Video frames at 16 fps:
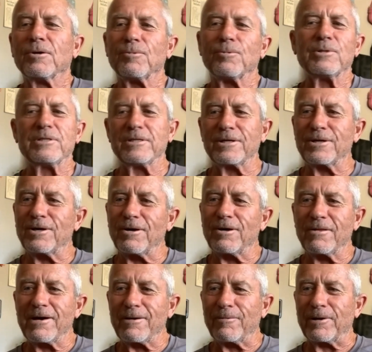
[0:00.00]
we did it all
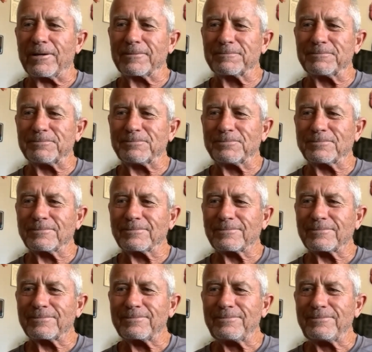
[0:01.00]
that way.
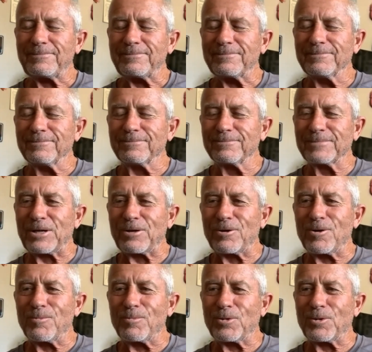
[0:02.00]
Made our
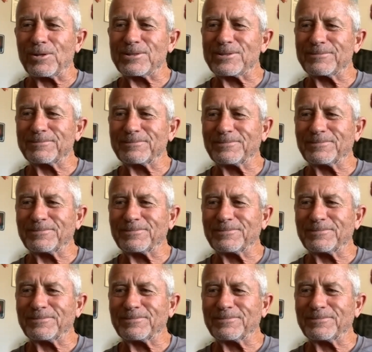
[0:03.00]
own boards.